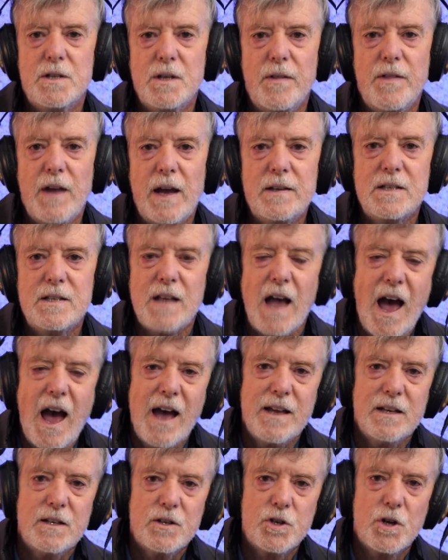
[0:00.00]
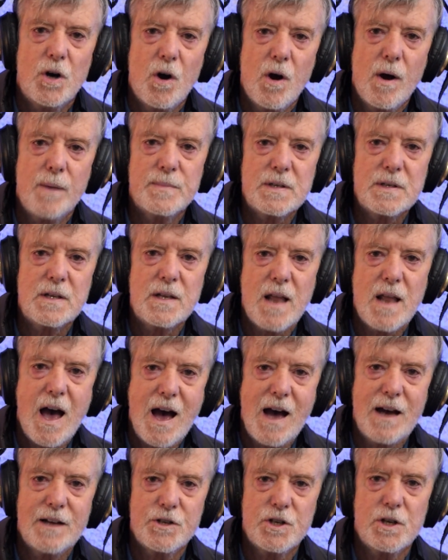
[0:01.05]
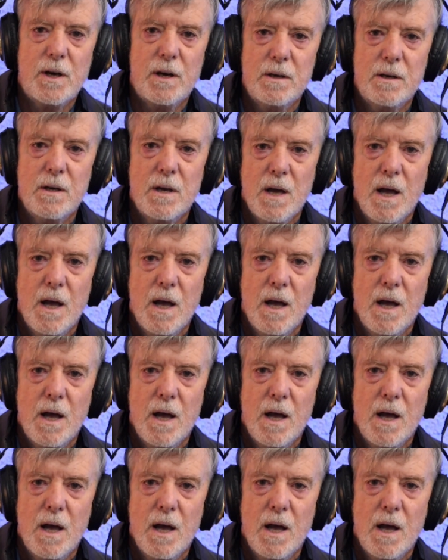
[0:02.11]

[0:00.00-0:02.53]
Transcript: So that's 8 times larger